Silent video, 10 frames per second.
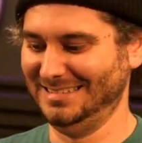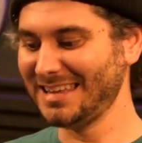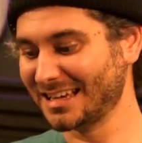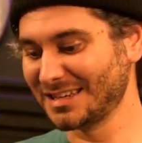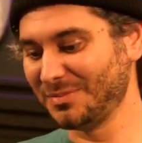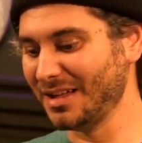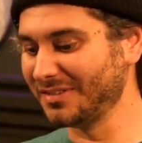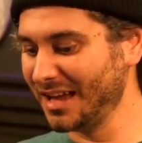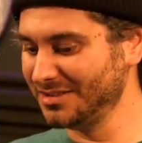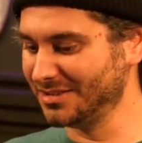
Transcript: Next up, we'll have Kendrick.